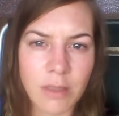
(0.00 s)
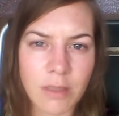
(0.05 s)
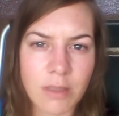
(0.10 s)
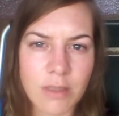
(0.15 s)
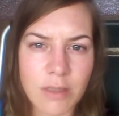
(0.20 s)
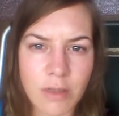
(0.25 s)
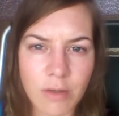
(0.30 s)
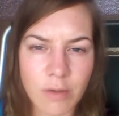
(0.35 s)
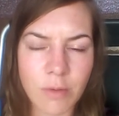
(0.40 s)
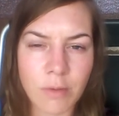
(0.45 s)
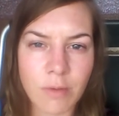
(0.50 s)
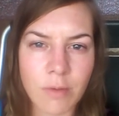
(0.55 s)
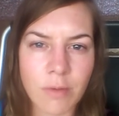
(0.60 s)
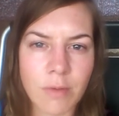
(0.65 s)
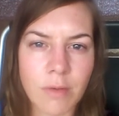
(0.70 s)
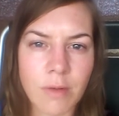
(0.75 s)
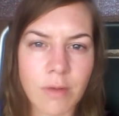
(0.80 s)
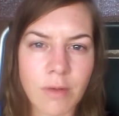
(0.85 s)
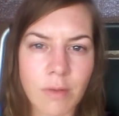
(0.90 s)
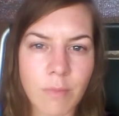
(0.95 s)

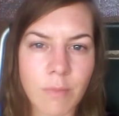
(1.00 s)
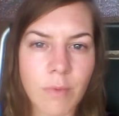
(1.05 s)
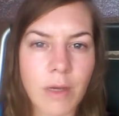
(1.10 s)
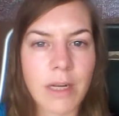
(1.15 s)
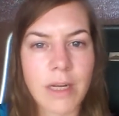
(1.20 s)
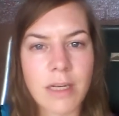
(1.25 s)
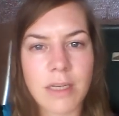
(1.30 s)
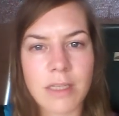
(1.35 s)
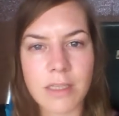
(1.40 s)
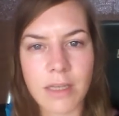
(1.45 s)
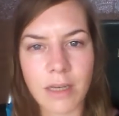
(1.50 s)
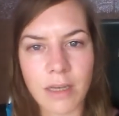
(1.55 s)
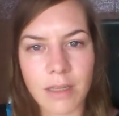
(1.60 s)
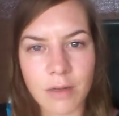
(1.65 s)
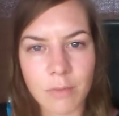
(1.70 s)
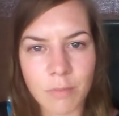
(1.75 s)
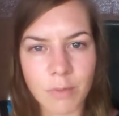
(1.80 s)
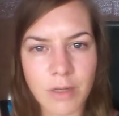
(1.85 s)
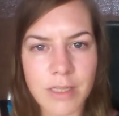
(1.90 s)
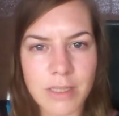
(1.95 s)
So what I
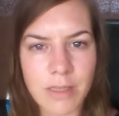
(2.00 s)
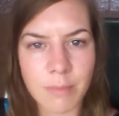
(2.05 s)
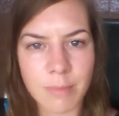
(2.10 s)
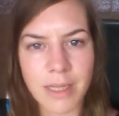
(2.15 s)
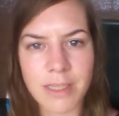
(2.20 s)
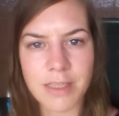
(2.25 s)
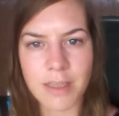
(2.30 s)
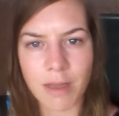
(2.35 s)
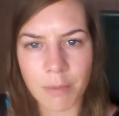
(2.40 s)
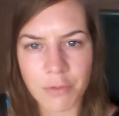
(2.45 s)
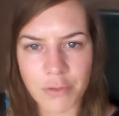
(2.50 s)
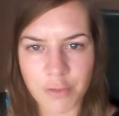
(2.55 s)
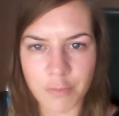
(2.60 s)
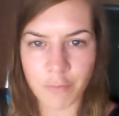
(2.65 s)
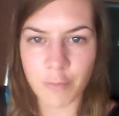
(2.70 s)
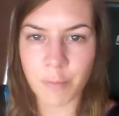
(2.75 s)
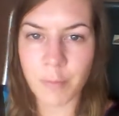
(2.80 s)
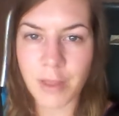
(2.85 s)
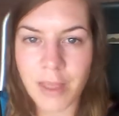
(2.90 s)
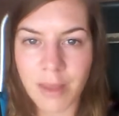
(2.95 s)
decided was the best option
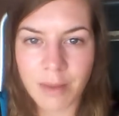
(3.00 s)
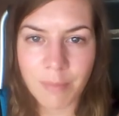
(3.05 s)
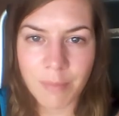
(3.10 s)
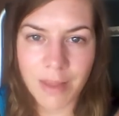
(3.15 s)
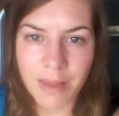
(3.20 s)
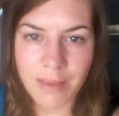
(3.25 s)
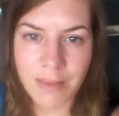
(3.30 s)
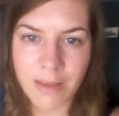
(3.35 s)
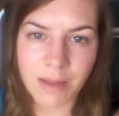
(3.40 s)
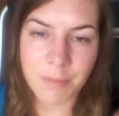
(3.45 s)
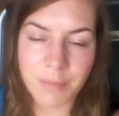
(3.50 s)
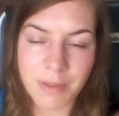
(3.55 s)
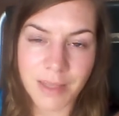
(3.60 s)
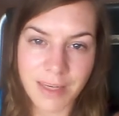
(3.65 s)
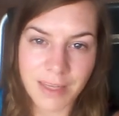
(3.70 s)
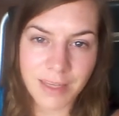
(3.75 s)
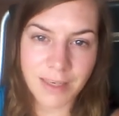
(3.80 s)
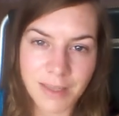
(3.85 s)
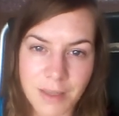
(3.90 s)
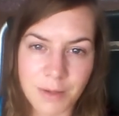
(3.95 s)
for me, being that I'm
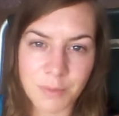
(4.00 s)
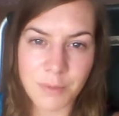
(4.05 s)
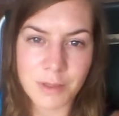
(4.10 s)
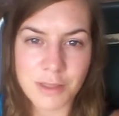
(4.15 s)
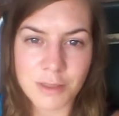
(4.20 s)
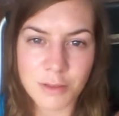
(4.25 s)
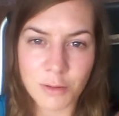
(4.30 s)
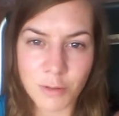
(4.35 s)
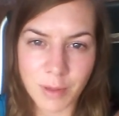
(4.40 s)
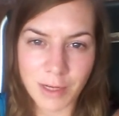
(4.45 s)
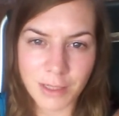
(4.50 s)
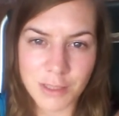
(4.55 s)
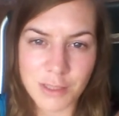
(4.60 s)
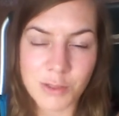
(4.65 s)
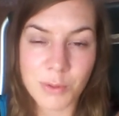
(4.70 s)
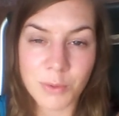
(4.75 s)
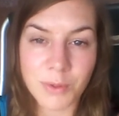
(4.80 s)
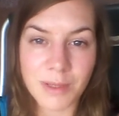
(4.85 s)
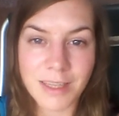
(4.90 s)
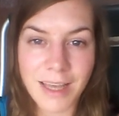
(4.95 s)
Canadian, was to go back to
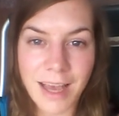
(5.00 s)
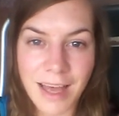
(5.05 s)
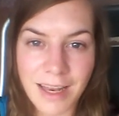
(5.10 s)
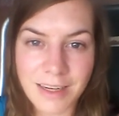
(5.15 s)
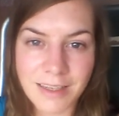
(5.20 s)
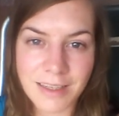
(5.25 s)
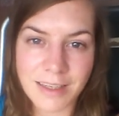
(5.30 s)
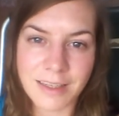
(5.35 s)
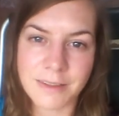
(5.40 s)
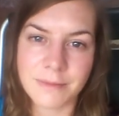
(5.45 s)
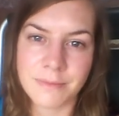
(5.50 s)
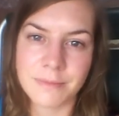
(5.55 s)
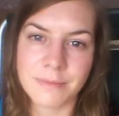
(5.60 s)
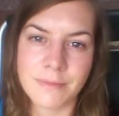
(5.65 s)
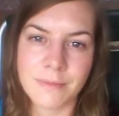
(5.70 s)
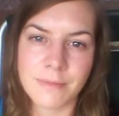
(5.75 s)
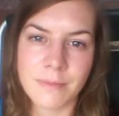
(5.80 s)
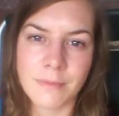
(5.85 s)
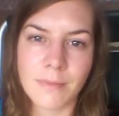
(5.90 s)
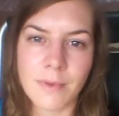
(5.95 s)
school in Canada.
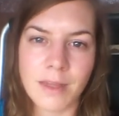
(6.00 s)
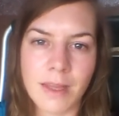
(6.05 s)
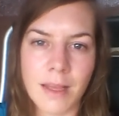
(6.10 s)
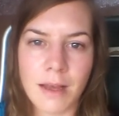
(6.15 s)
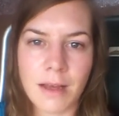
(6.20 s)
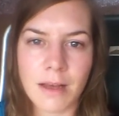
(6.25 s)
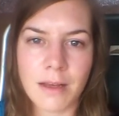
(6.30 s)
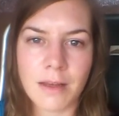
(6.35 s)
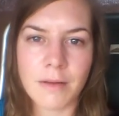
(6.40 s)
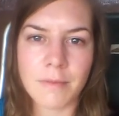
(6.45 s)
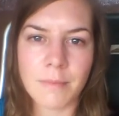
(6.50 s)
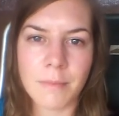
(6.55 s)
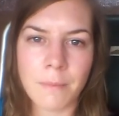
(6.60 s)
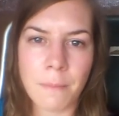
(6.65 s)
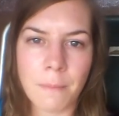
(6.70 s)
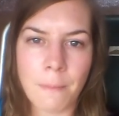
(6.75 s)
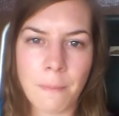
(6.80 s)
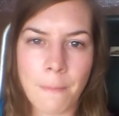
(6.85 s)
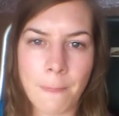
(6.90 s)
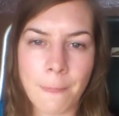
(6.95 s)

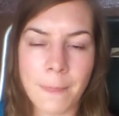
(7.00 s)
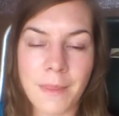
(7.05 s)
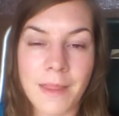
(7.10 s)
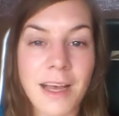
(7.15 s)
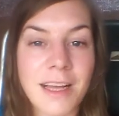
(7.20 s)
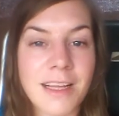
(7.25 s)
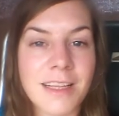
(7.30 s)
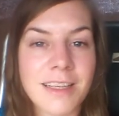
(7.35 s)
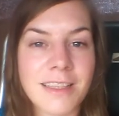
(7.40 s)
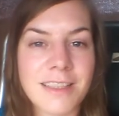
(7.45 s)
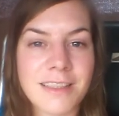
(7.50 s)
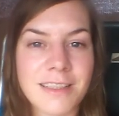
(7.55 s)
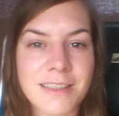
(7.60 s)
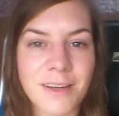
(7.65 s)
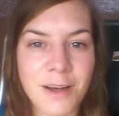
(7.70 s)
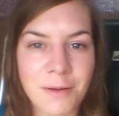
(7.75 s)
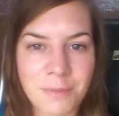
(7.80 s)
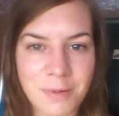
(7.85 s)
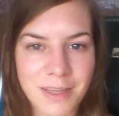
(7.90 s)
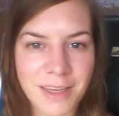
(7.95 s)
That is
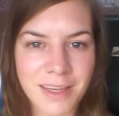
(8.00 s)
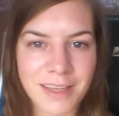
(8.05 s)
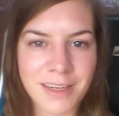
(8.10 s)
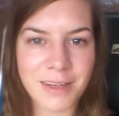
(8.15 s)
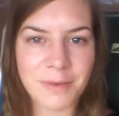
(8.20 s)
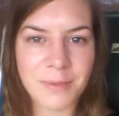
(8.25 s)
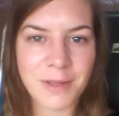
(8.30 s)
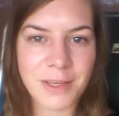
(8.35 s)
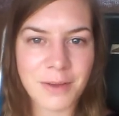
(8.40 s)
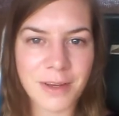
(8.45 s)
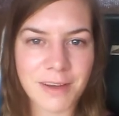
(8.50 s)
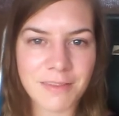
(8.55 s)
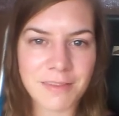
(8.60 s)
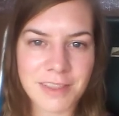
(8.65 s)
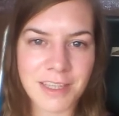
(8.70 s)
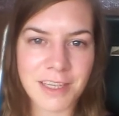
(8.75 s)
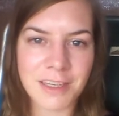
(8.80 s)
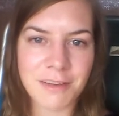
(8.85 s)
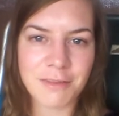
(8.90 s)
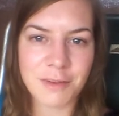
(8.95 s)
complicated when you have a
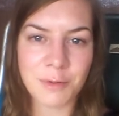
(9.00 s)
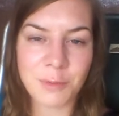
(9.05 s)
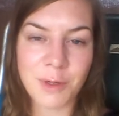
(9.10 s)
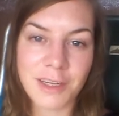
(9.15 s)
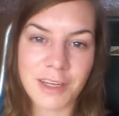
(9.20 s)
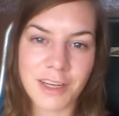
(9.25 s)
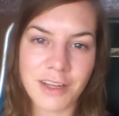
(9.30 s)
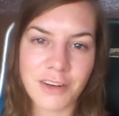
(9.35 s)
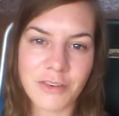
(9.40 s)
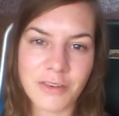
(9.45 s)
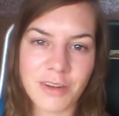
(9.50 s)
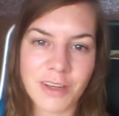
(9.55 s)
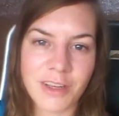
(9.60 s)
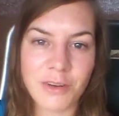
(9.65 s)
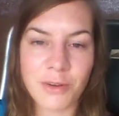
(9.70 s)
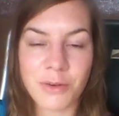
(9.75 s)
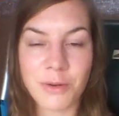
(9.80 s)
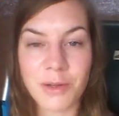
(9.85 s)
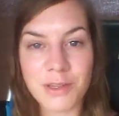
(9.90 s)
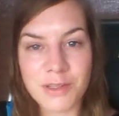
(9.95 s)
life in one country
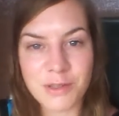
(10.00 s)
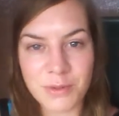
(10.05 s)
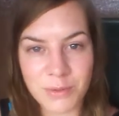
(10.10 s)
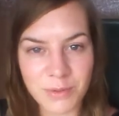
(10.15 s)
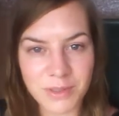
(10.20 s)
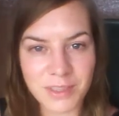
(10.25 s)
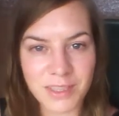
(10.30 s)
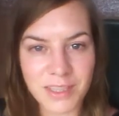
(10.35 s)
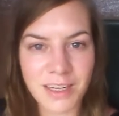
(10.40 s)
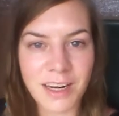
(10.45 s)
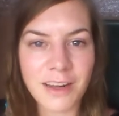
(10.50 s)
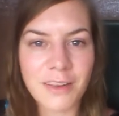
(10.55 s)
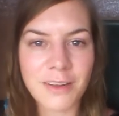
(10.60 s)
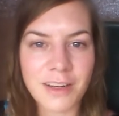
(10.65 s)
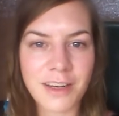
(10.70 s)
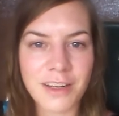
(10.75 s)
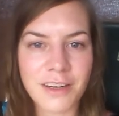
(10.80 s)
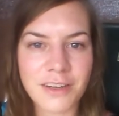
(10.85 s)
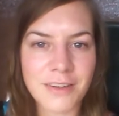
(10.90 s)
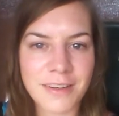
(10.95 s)
and you're going to school in another
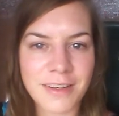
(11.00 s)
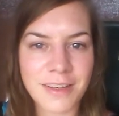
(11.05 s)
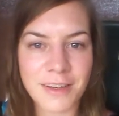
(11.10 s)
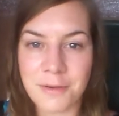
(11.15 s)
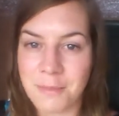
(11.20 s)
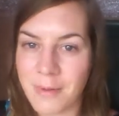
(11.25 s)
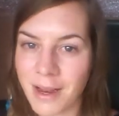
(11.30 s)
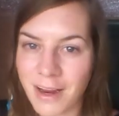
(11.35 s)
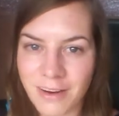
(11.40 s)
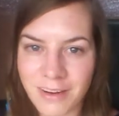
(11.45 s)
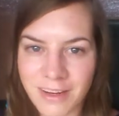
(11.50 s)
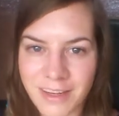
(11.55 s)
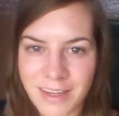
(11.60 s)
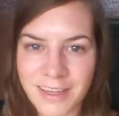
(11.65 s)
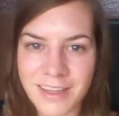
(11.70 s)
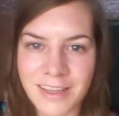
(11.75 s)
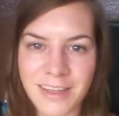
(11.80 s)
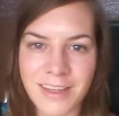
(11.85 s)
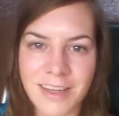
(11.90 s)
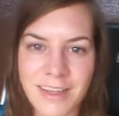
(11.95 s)
country and you're
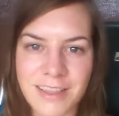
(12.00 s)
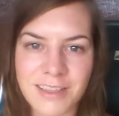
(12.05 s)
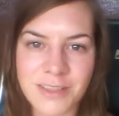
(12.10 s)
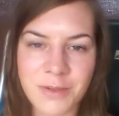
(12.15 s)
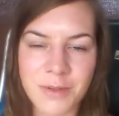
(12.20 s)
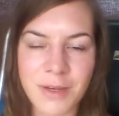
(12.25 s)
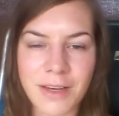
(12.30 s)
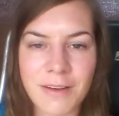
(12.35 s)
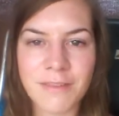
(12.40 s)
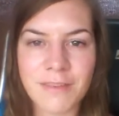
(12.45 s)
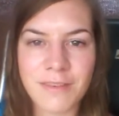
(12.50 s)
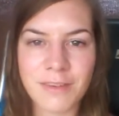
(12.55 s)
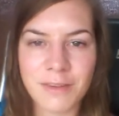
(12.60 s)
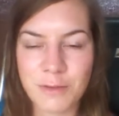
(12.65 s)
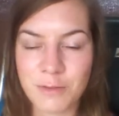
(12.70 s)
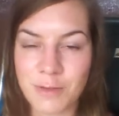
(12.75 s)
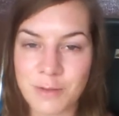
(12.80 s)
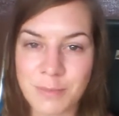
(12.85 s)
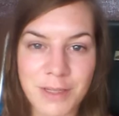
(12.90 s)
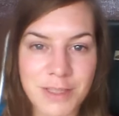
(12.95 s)
married, and so you have
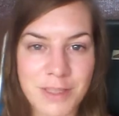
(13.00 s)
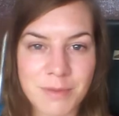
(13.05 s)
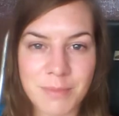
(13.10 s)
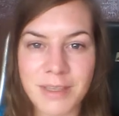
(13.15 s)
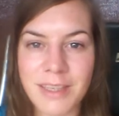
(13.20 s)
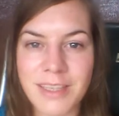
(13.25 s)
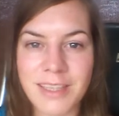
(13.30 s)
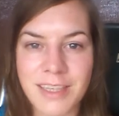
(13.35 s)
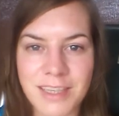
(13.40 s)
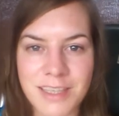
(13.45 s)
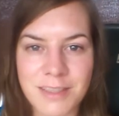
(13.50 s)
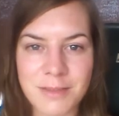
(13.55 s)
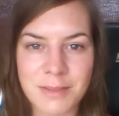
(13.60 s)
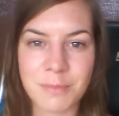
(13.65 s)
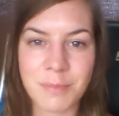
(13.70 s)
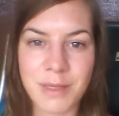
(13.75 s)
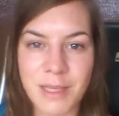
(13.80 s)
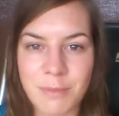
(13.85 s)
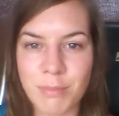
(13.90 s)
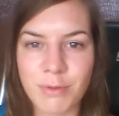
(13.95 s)
responsibilities
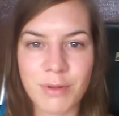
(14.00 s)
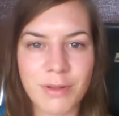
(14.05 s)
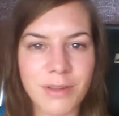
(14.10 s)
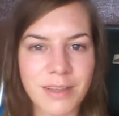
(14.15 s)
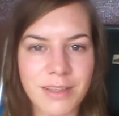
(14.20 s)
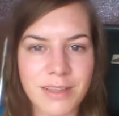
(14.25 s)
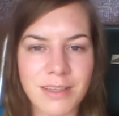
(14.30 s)
to people.